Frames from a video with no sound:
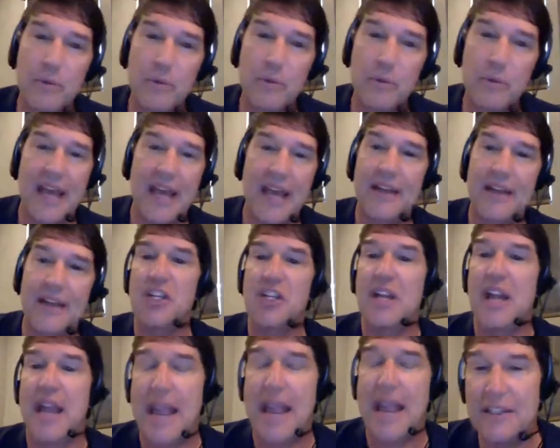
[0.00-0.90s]
her yeah. dad was
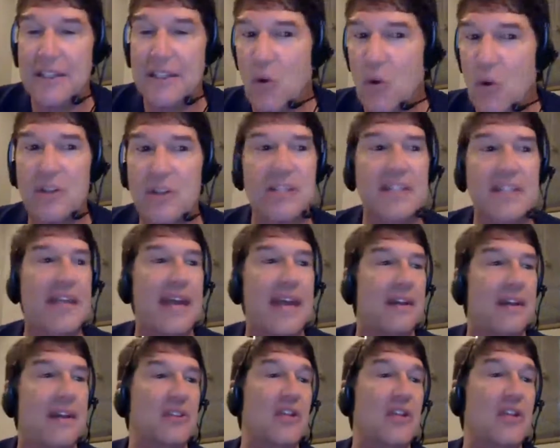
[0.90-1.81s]
her dentist she hates
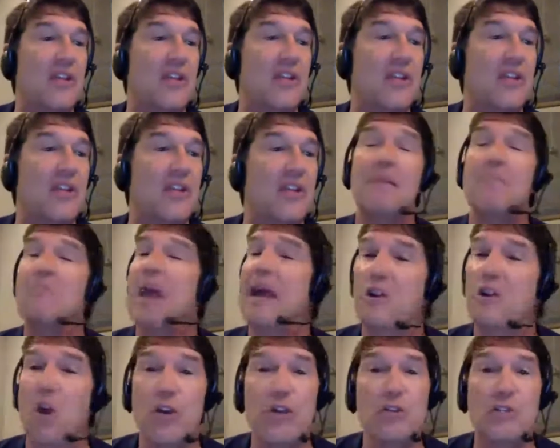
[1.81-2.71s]
going to the dentist
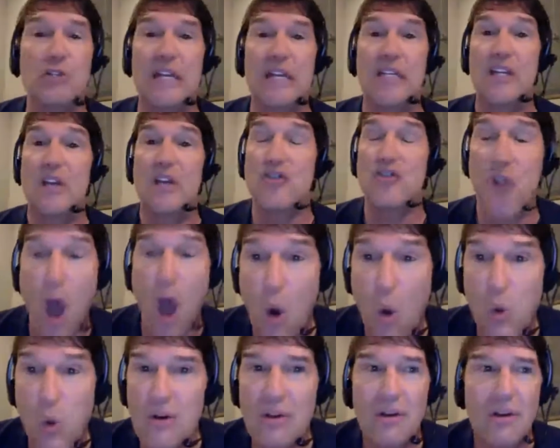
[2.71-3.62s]
may i call you
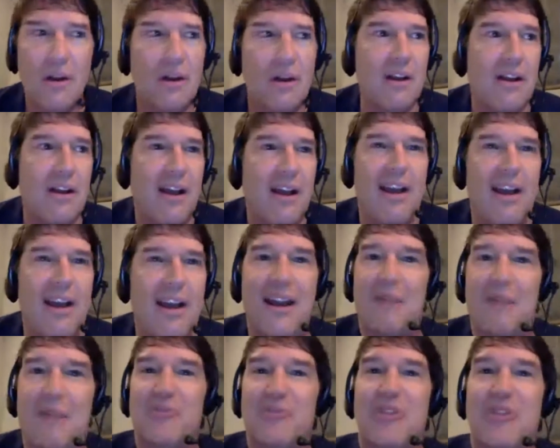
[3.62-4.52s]
linda no
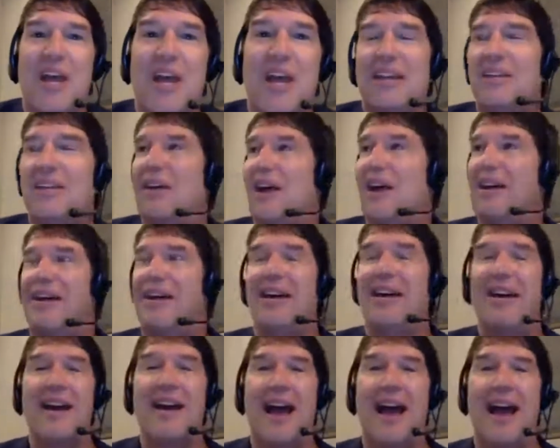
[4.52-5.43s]
yeah and i was
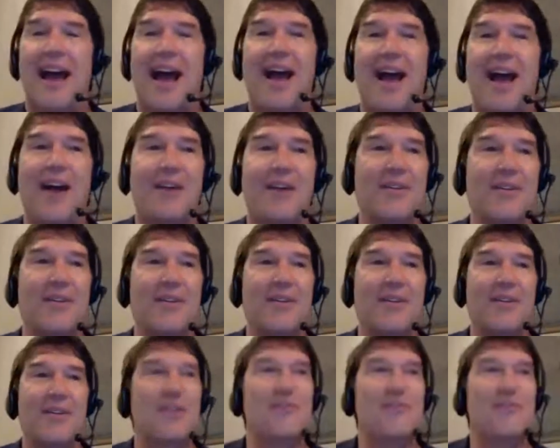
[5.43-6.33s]
like
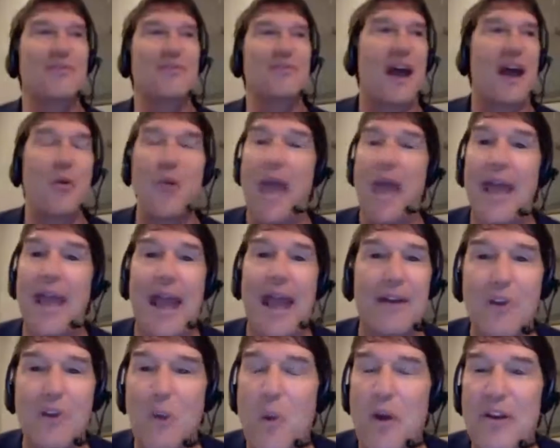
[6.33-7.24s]
uh, you
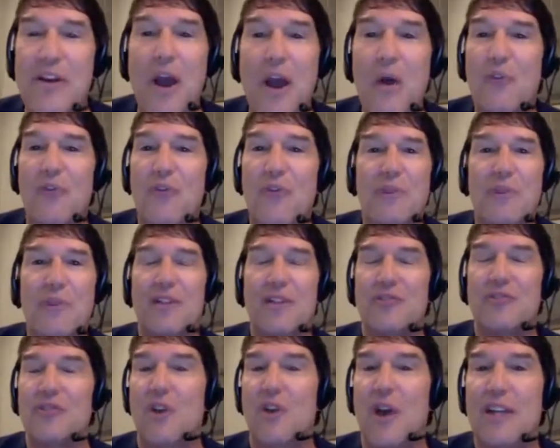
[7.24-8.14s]
okay i don't know where to go
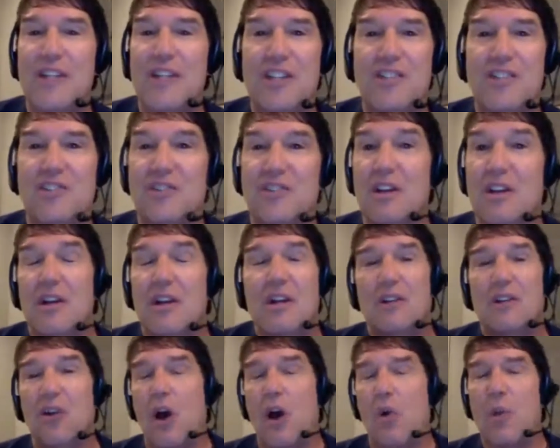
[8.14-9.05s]
from here so i
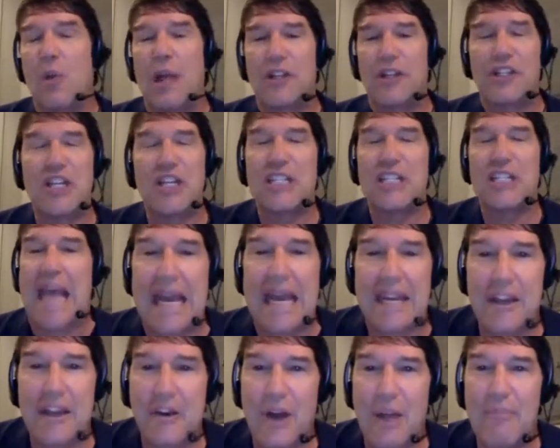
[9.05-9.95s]
just thought well
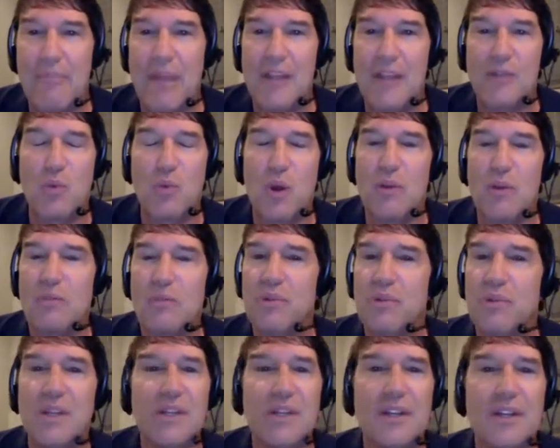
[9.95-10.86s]
she's out of here i may
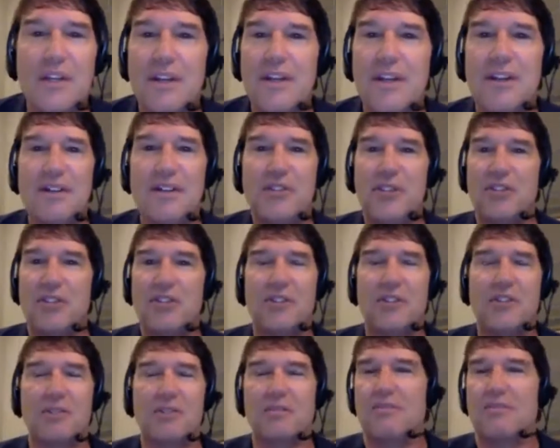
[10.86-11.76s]
as well
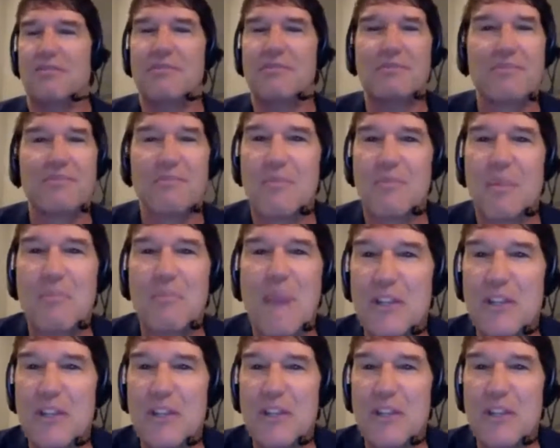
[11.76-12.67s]
just
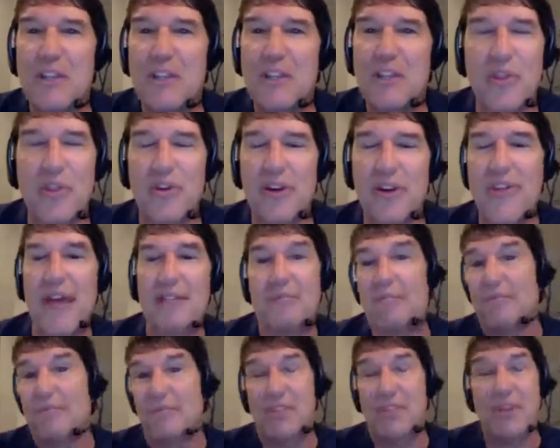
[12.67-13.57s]
mess with her
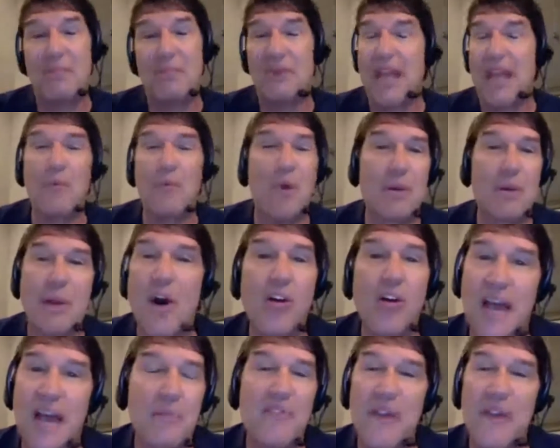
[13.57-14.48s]
and that she
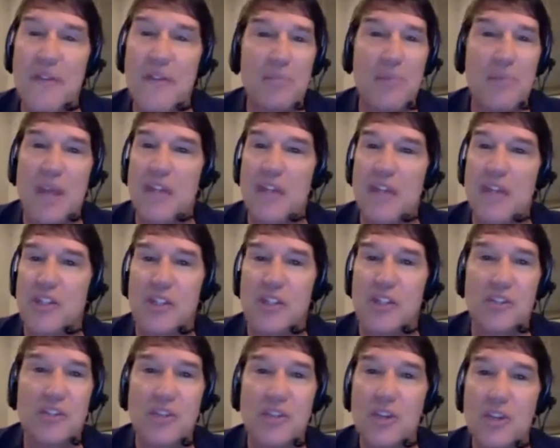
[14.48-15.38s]
became one of my all-time
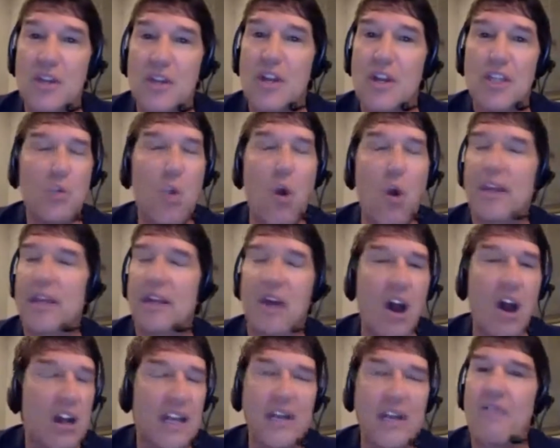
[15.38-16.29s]
favorite patients.
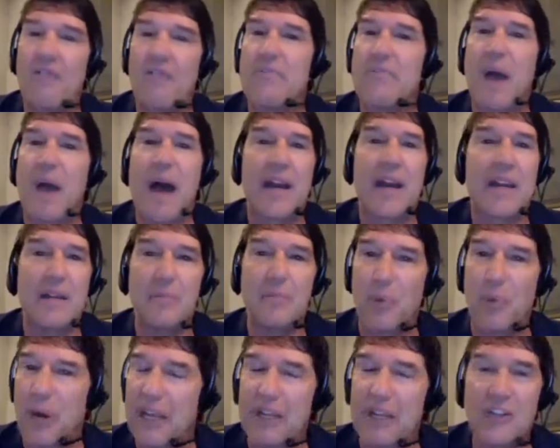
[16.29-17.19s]
She'd walk in,
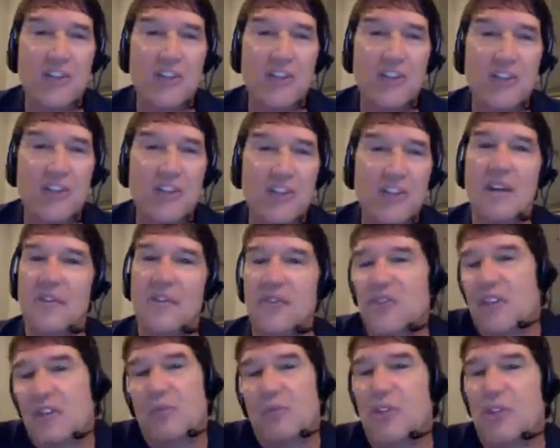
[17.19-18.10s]
hugging everybody, and
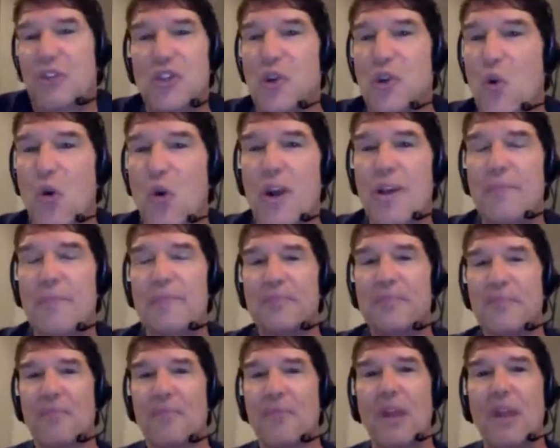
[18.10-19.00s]
bringing us gifts, and it was a
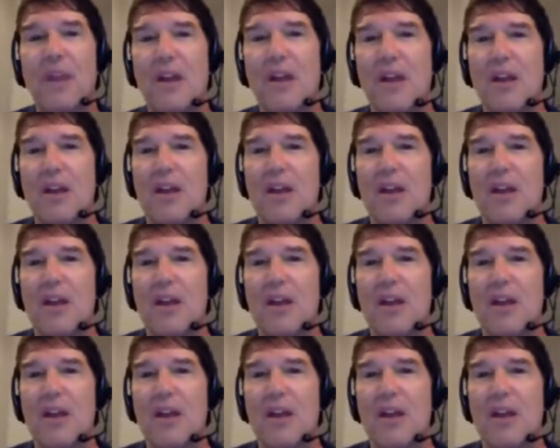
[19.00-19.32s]
joy.